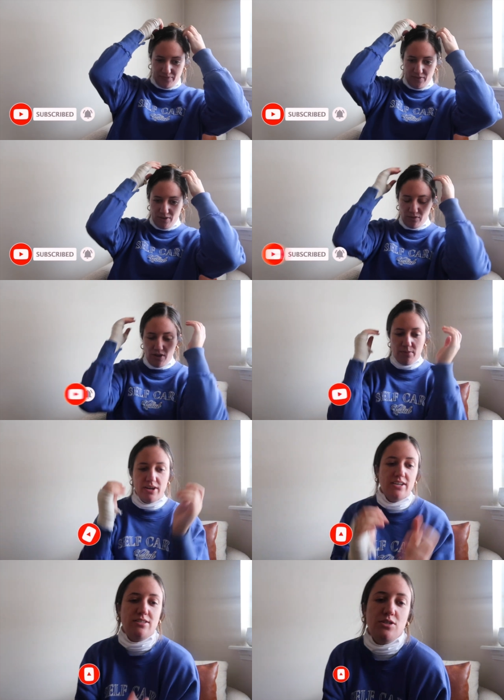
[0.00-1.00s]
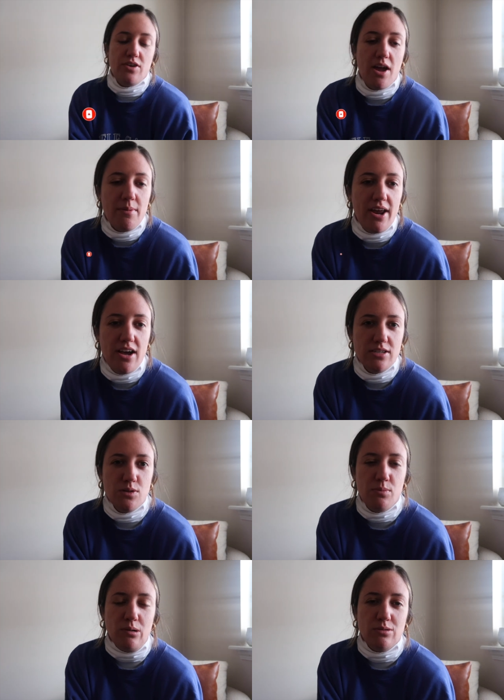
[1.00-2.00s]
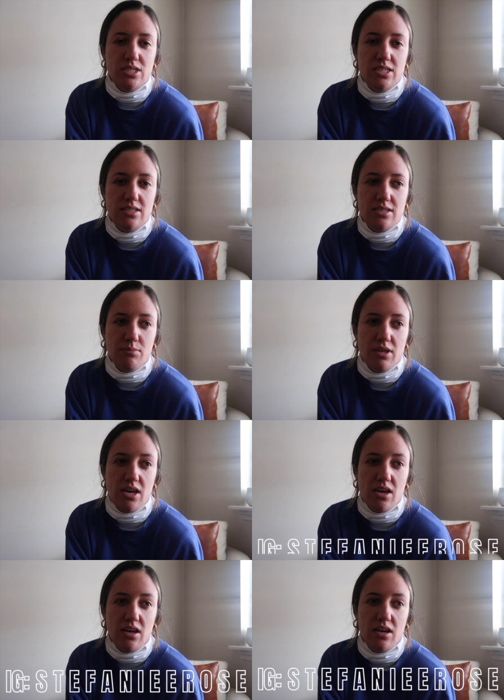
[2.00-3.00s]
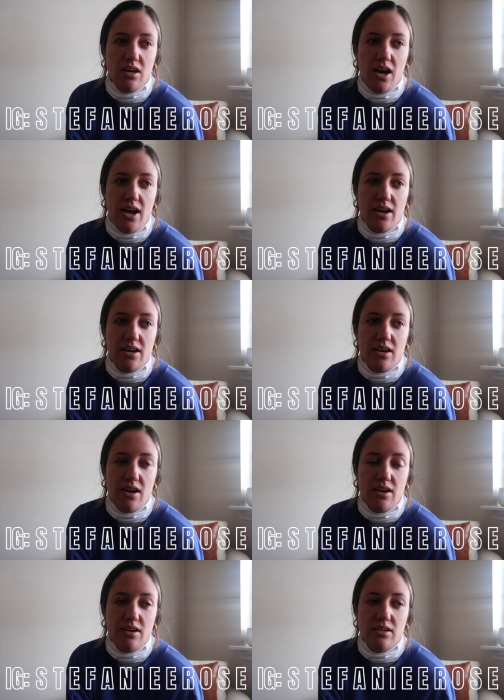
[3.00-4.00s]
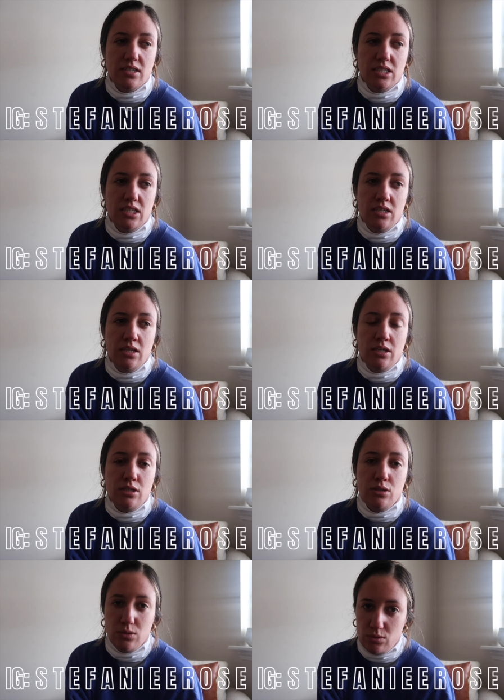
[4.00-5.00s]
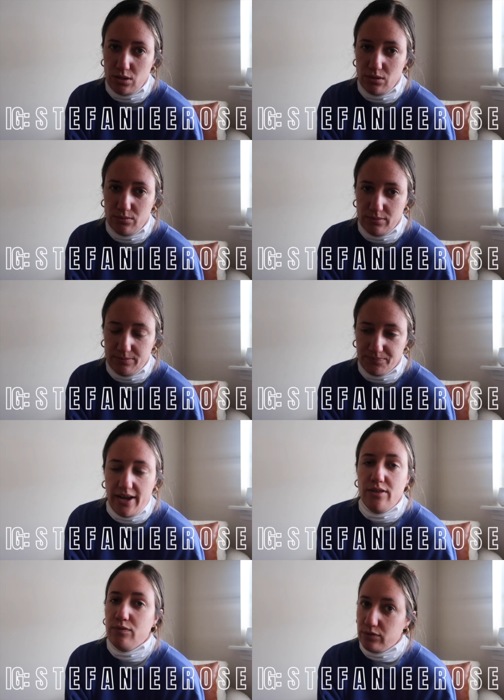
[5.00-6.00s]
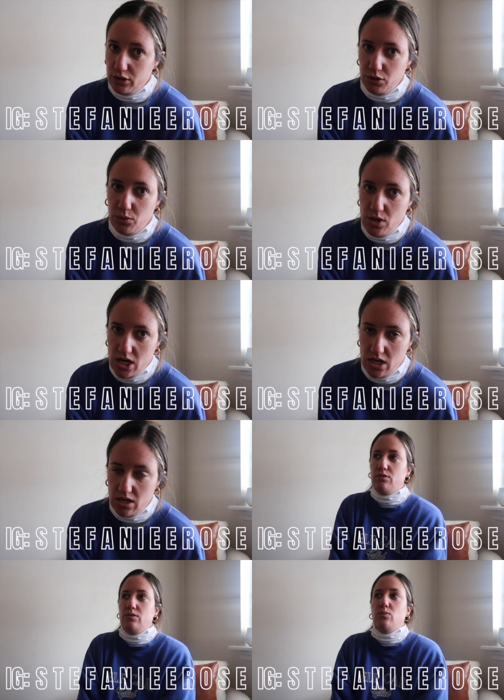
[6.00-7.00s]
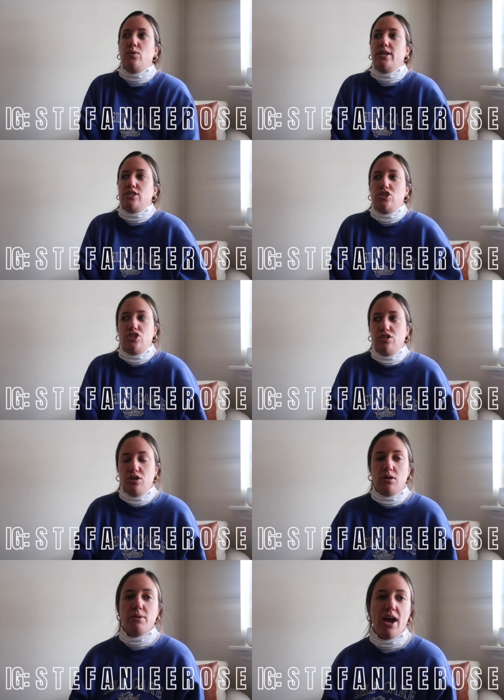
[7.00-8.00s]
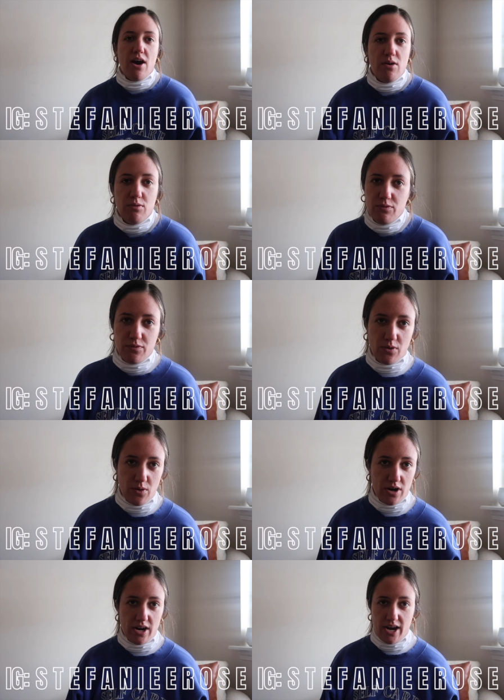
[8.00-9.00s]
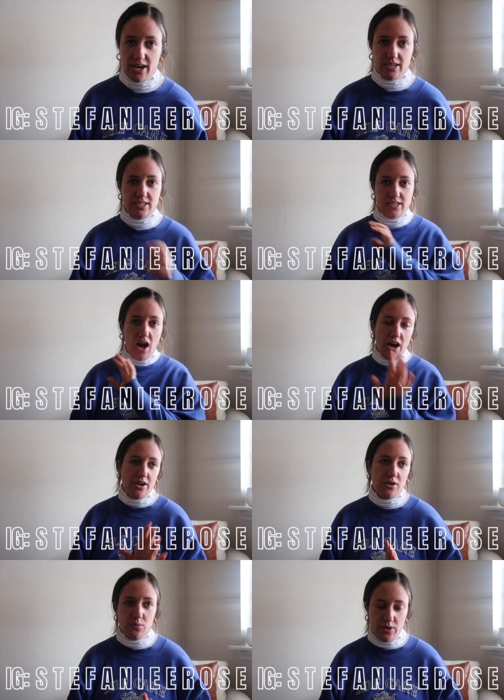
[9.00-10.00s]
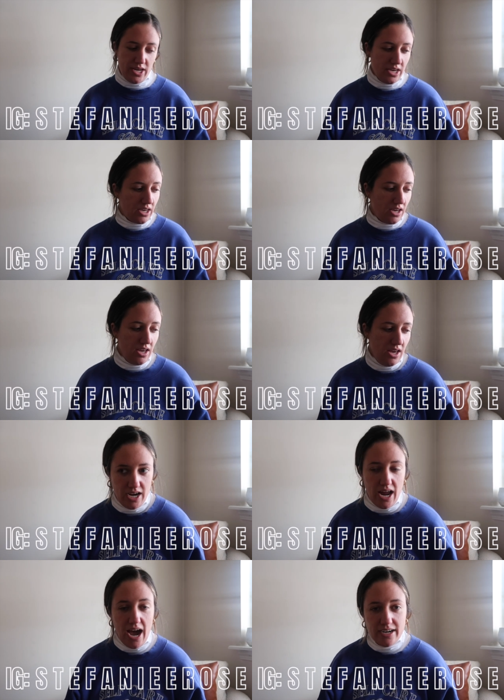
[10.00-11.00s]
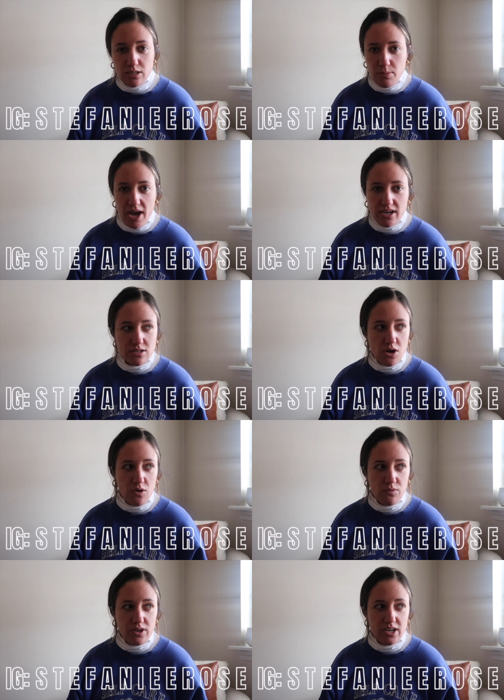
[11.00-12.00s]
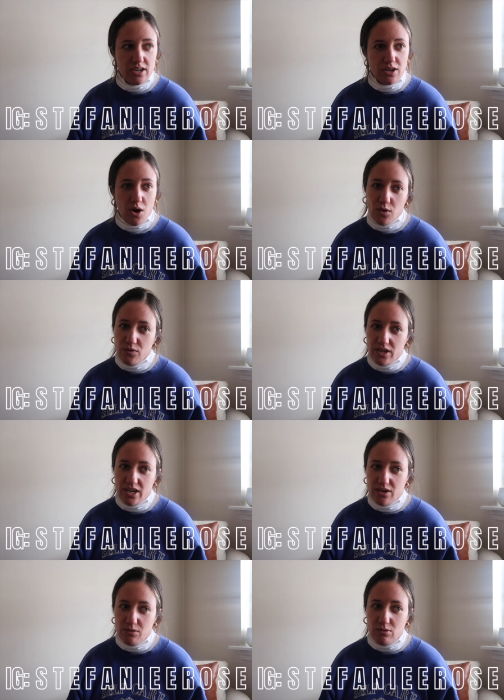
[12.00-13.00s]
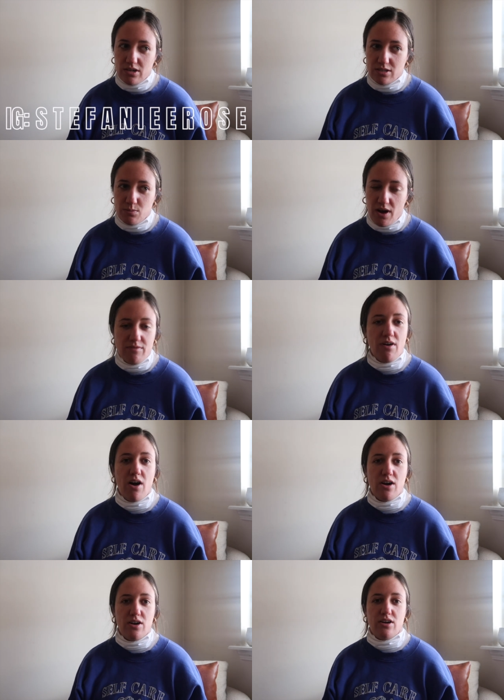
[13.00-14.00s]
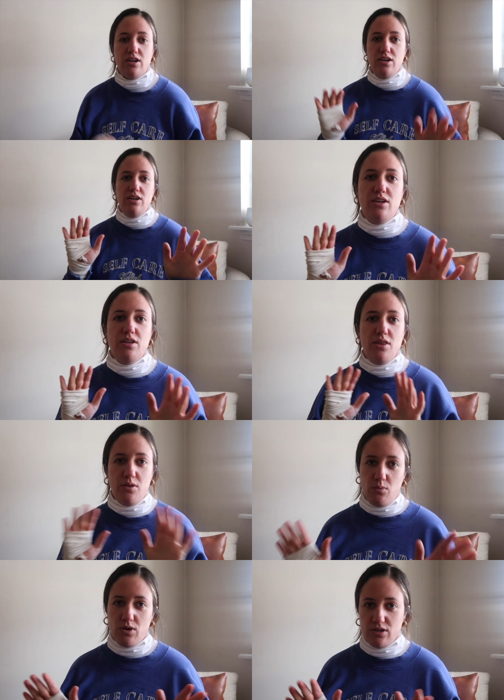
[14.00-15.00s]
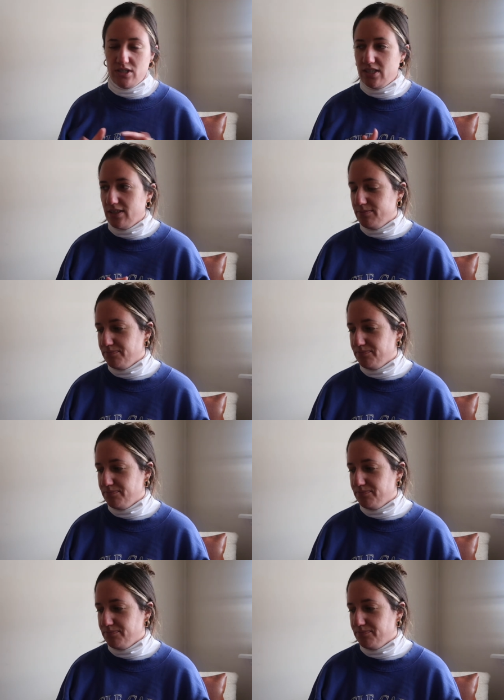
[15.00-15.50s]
if you don't follow me on Instagram, and I also posted something on uh, YouTube. I had the flu, which took me out for an entire week. Not as bad as COVID. COVID was by far the worst.